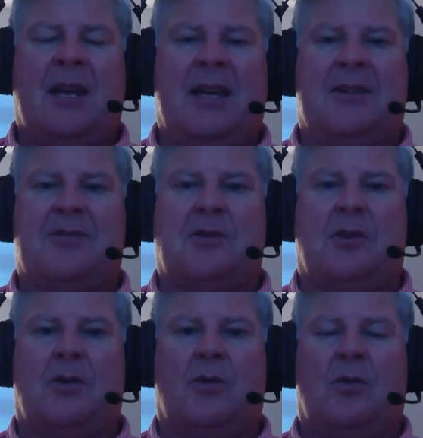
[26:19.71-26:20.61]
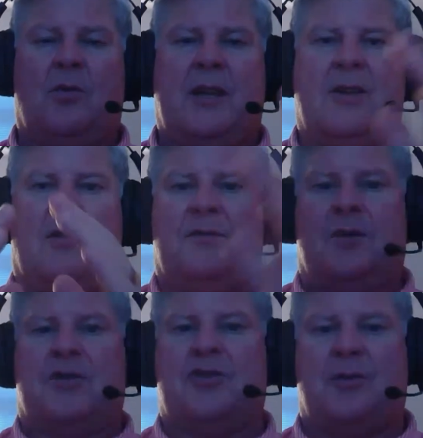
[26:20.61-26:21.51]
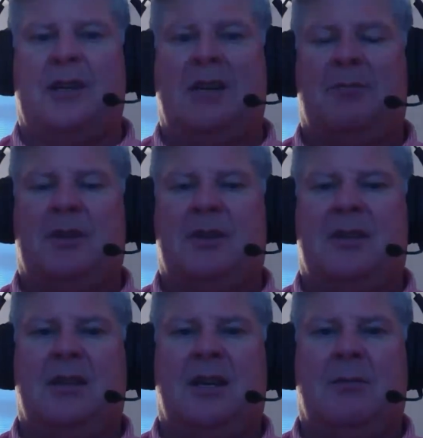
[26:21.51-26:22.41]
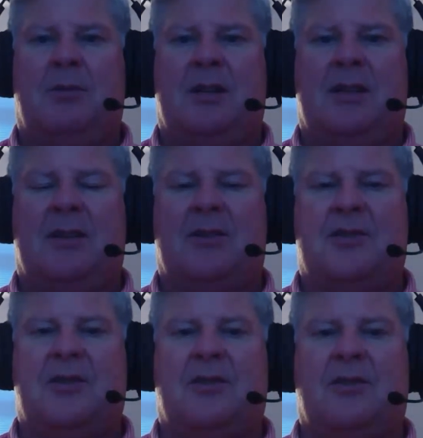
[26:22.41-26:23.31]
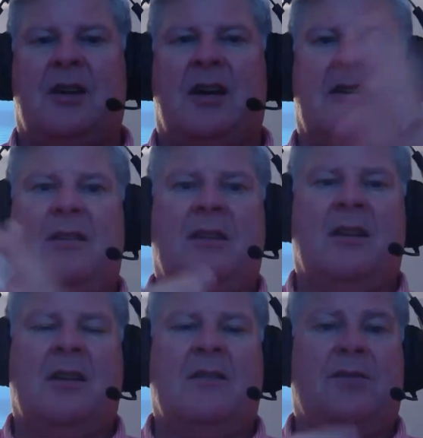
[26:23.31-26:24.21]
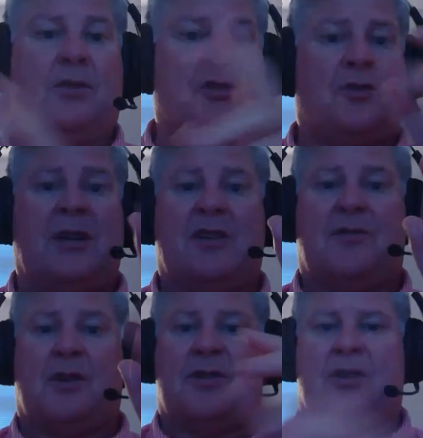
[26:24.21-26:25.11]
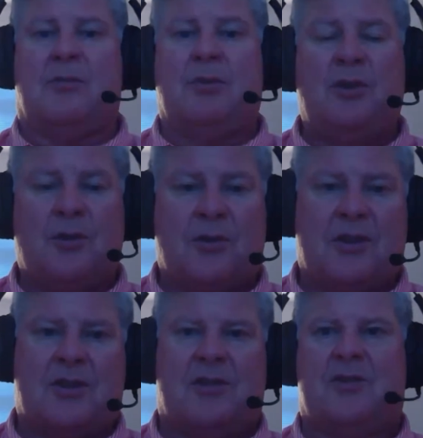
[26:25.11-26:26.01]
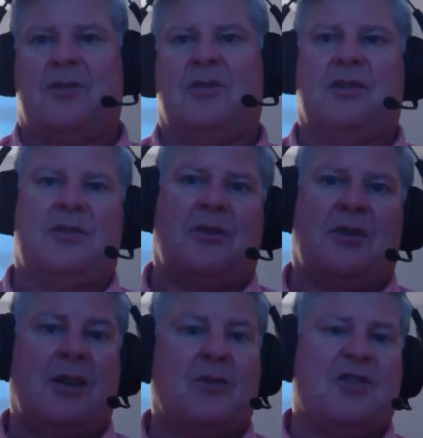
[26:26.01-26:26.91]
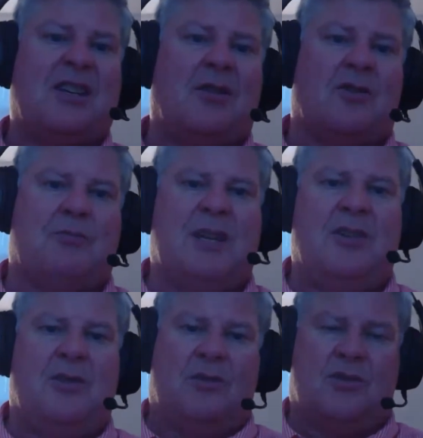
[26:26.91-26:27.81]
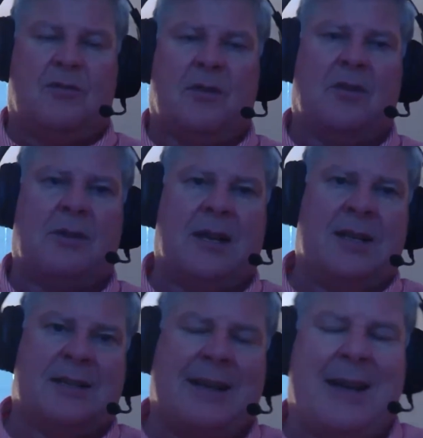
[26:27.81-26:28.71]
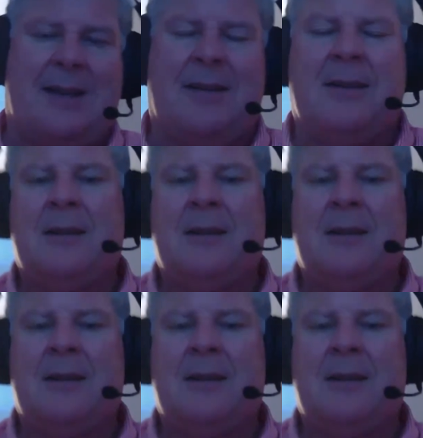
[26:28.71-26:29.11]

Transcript: And so they go full screen, but they're still not full screen as far as the computer is concerned. And so they don't see those menus over on the right-hand side.